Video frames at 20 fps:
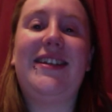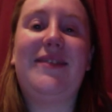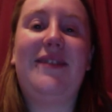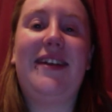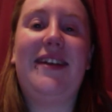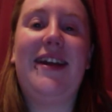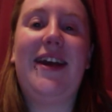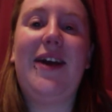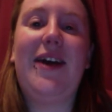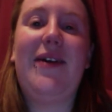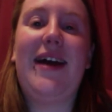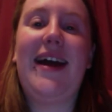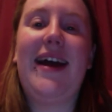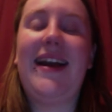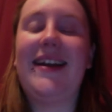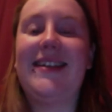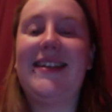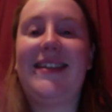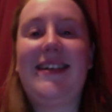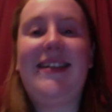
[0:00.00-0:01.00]
video, and
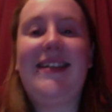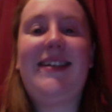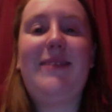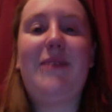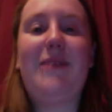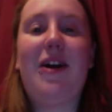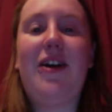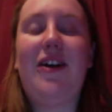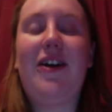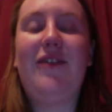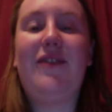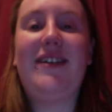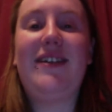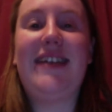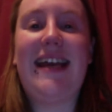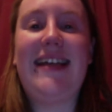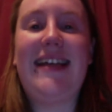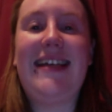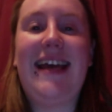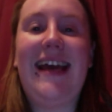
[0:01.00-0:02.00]
I'll see you tomorrow for
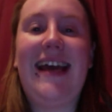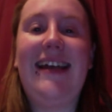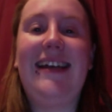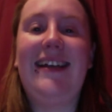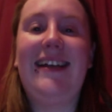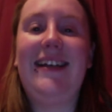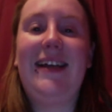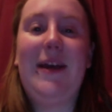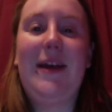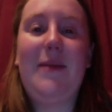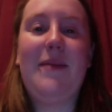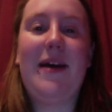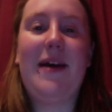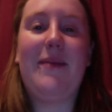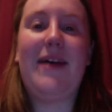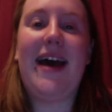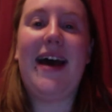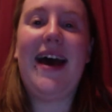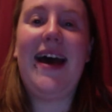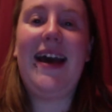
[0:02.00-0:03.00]
day 10. Bye
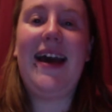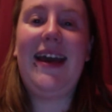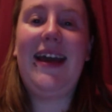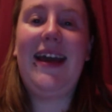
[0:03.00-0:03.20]
bye!